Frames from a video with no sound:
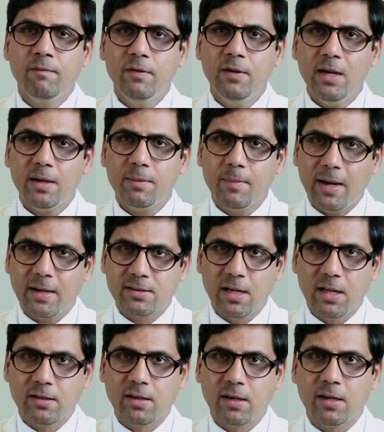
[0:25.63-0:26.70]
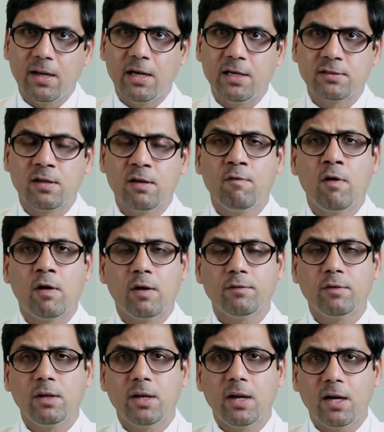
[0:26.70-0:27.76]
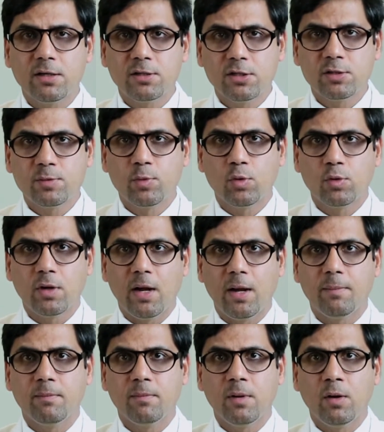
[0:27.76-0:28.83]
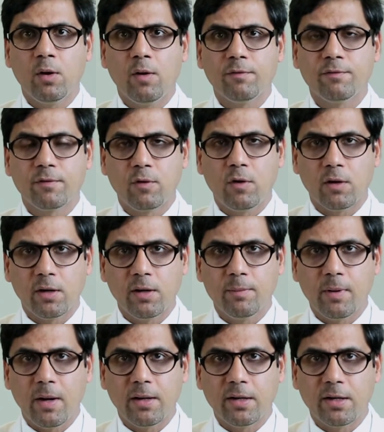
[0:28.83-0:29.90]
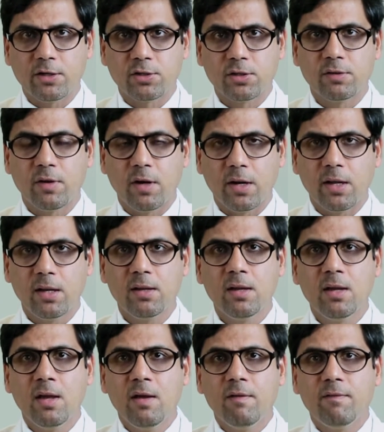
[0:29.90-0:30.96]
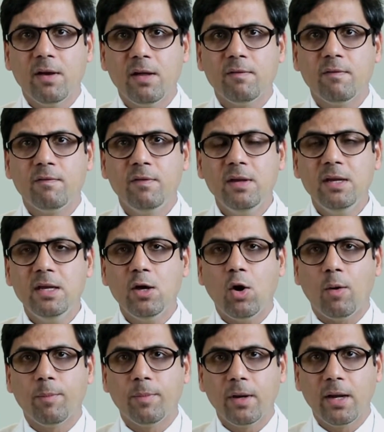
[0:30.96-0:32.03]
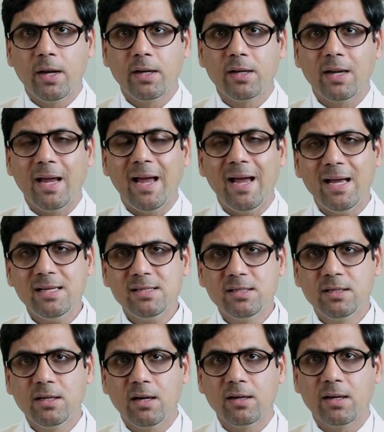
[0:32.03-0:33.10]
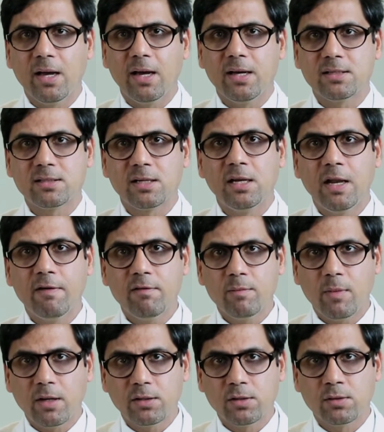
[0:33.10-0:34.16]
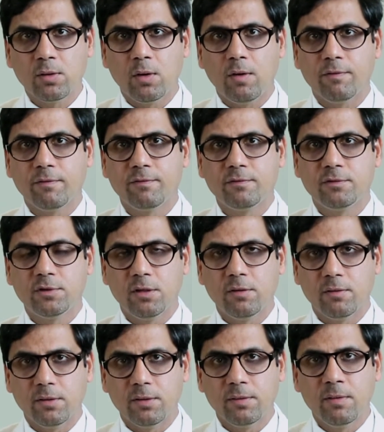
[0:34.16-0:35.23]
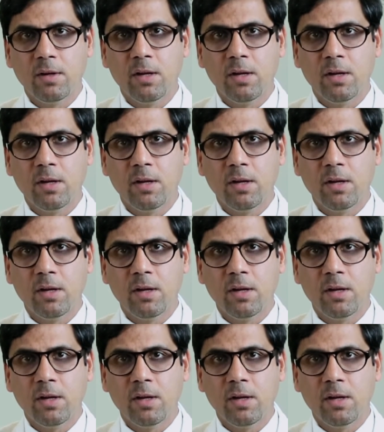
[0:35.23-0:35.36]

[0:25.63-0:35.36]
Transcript: We at Max Healthcare has one of the largest program of cochlear implantation running, where we operate as young as eleven months of children